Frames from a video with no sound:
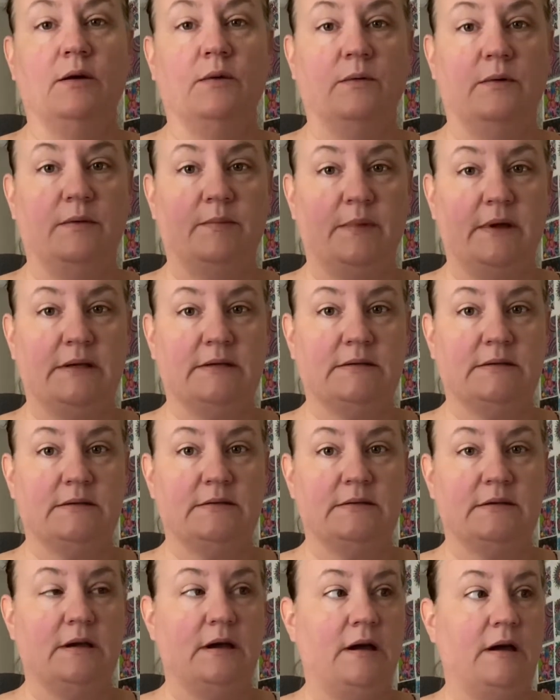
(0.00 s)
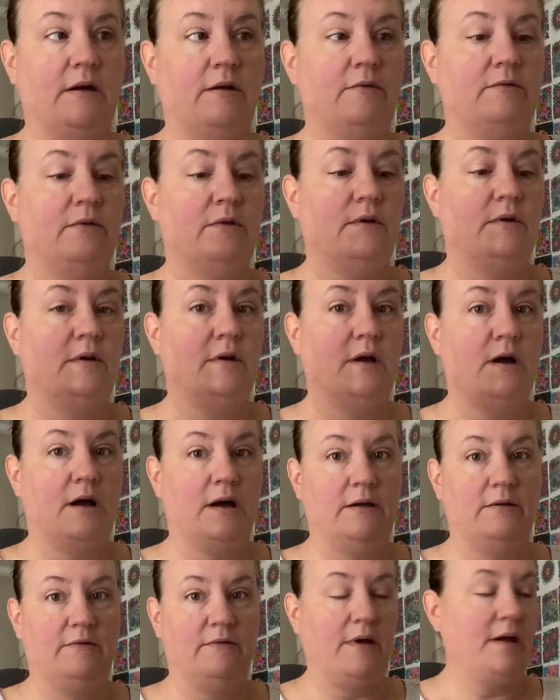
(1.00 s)
with pieces of
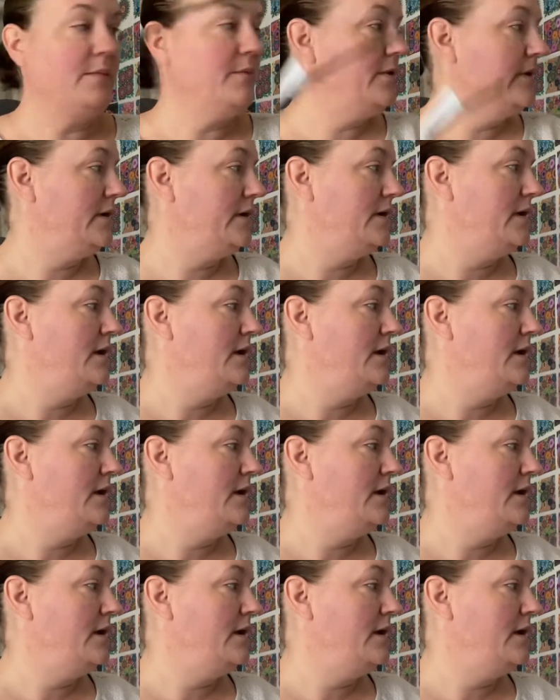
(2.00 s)
cotton fabric.